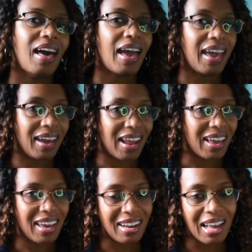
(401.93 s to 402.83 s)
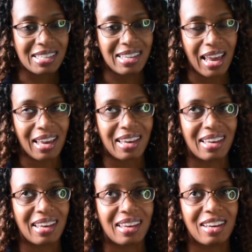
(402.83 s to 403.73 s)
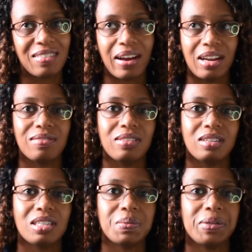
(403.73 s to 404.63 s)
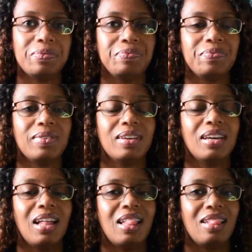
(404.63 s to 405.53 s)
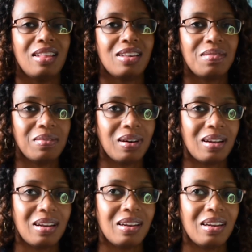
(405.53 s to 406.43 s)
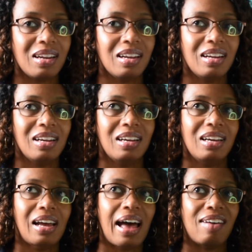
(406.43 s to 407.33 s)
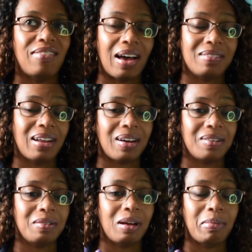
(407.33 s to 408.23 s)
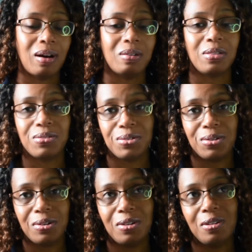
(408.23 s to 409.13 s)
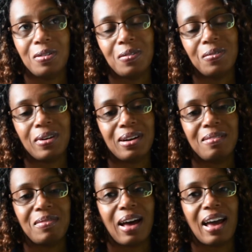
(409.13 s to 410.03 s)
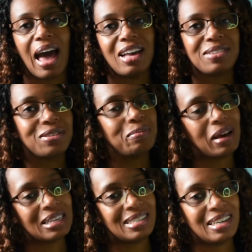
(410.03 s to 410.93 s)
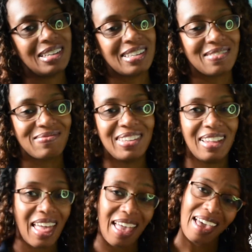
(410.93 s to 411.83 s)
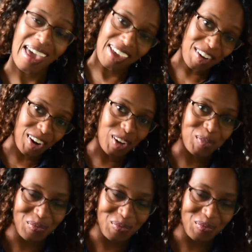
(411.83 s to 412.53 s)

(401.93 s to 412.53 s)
And I cannot take credit for this one. This one I found out about through one of my high school besties. Hey girl.